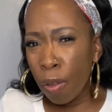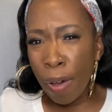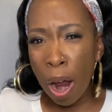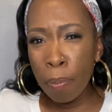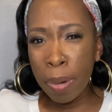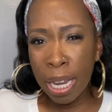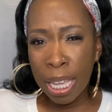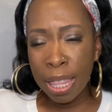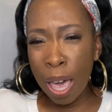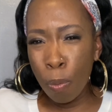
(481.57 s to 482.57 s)
of our
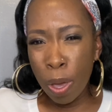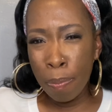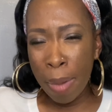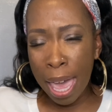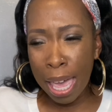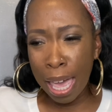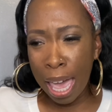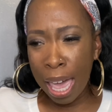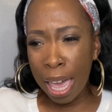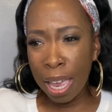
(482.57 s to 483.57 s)
money that we make
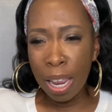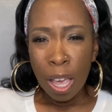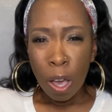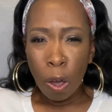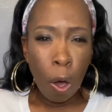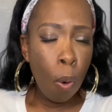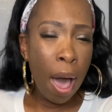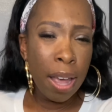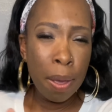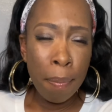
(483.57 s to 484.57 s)
and go
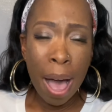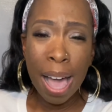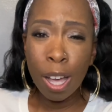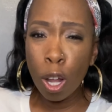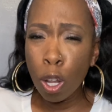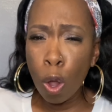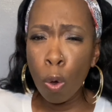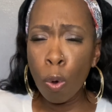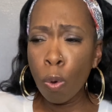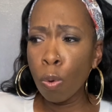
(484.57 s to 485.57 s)
out and buy
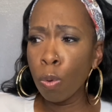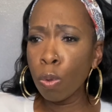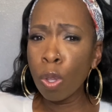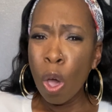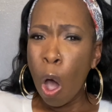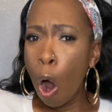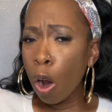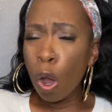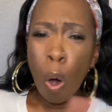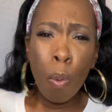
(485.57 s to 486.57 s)
clothes or
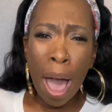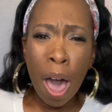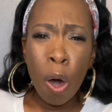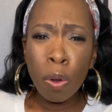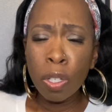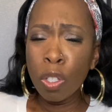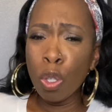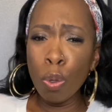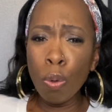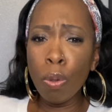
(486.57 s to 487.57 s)
go out
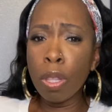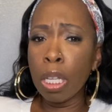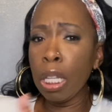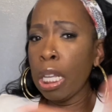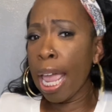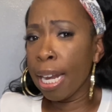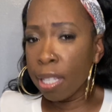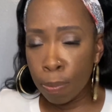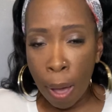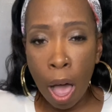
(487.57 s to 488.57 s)
to the
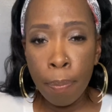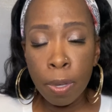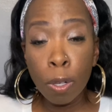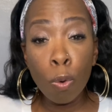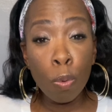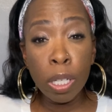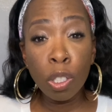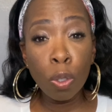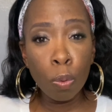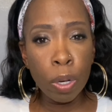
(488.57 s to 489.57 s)
latest popular
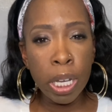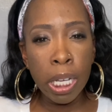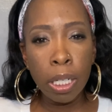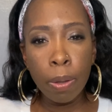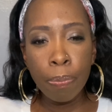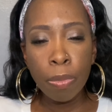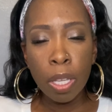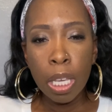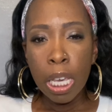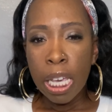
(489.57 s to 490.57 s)
restaurant,
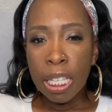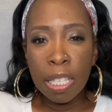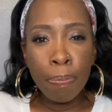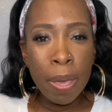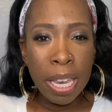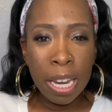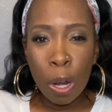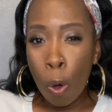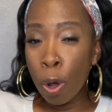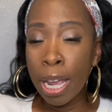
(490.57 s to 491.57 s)
spend
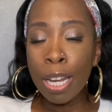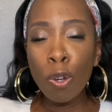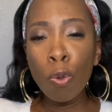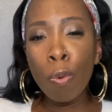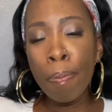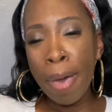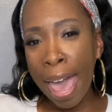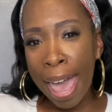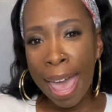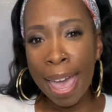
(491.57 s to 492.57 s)
it on a new
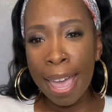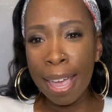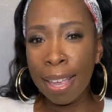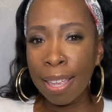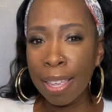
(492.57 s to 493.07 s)
bag.